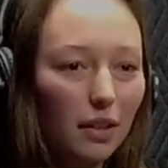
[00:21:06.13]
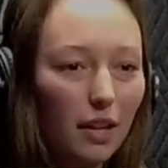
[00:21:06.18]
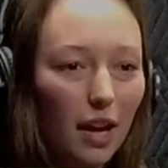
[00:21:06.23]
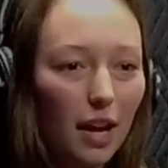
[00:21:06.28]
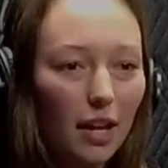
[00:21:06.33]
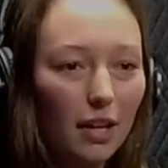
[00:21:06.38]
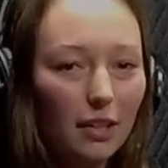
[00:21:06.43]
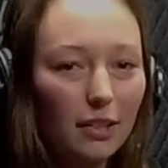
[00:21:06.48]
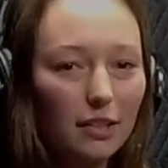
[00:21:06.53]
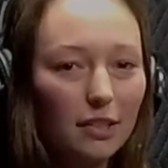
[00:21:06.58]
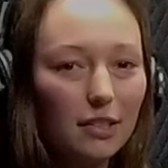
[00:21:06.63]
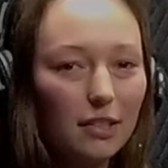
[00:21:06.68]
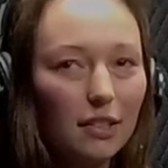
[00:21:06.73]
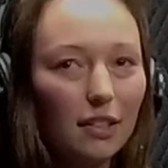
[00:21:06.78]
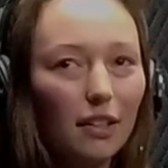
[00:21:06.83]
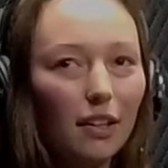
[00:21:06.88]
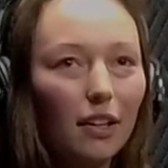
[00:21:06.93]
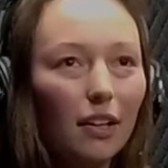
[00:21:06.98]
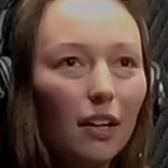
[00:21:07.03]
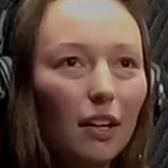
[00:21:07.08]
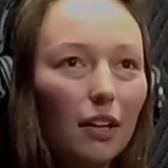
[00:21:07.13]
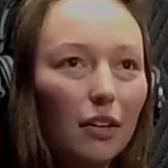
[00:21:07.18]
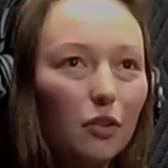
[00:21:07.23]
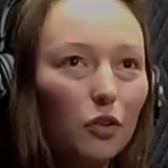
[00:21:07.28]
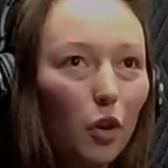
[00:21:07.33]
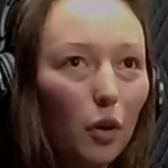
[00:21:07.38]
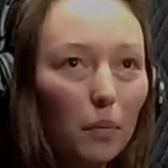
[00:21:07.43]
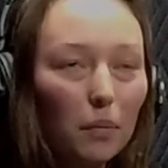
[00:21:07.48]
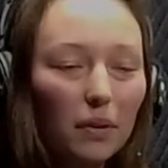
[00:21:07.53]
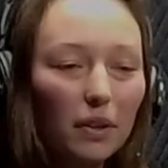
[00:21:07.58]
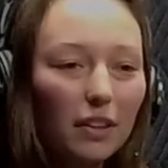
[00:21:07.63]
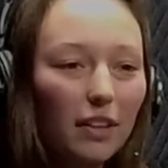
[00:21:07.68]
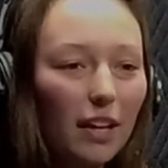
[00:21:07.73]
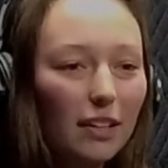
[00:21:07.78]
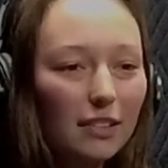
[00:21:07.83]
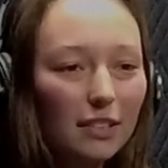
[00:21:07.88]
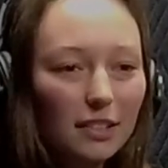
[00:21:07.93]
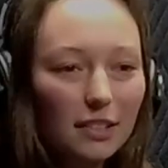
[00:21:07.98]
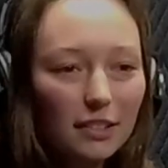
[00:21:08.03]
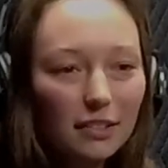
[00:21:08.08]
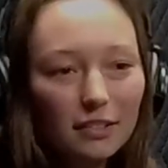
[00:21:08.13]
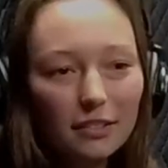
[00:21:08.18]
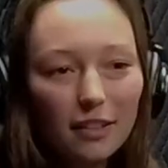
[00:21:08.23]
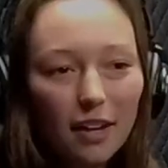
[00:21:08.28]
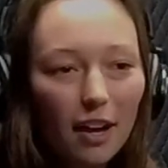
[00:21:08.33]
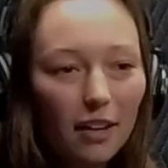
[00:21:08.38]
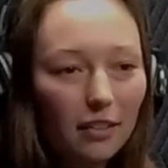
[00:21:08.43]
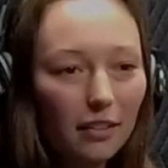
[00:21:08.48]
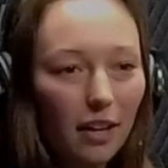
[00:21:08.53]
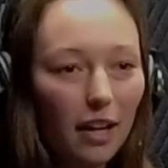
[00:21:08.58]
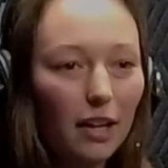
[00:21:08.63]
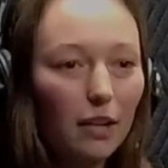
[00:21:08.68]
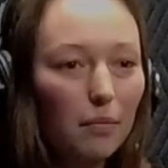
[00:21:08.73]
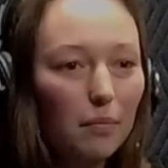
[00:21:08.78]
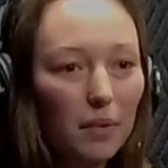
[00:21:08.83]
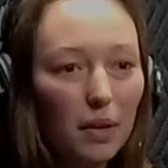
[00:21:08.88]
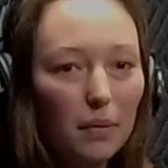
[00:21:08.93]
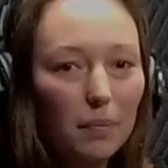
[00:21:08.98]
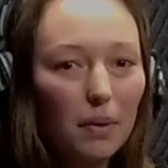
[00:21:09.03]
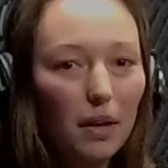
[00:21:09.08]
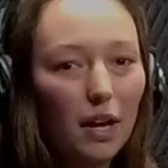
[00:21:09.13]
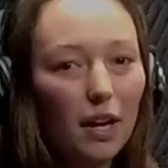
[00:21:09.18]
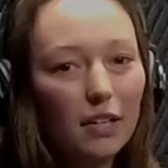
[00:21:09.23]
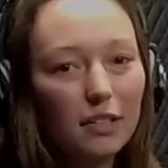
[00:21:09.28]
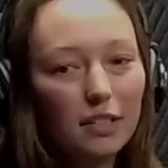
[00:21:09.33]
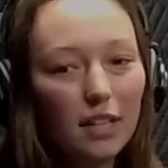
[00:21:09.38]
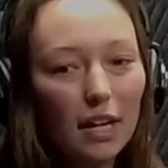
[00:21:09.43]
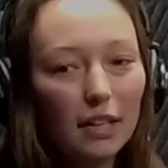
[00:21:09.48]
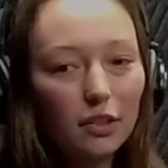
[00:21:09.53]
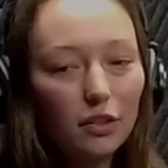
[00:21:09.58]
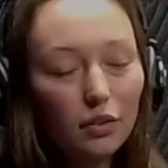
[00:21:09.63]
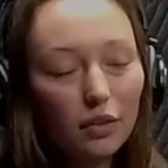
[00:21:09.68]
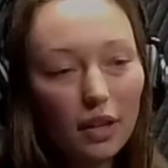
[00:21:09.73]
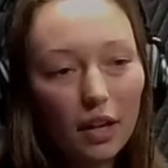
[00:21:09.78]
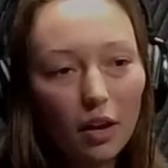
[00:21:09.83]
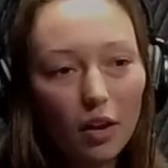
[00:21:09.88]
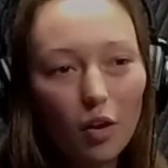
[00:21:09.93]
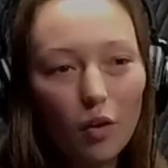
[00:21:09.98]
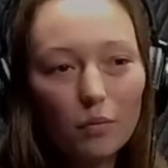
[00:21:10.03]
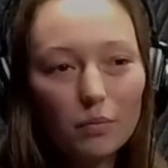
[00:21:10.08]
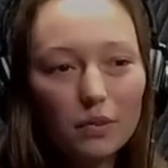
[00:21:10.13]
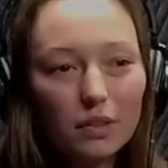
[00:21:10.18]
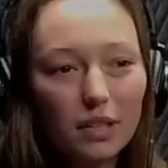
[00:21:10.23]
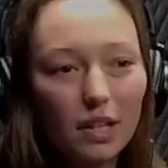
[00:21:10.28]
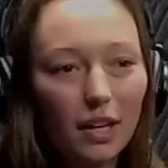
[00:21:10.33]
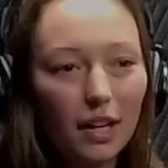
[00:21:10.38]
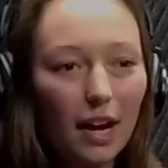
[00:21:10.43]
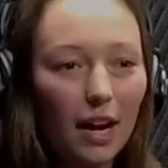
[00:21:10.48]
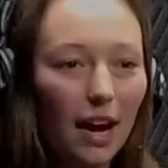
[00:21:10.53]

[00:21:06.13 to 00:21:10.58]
And normally that's not like me because I do get homesick.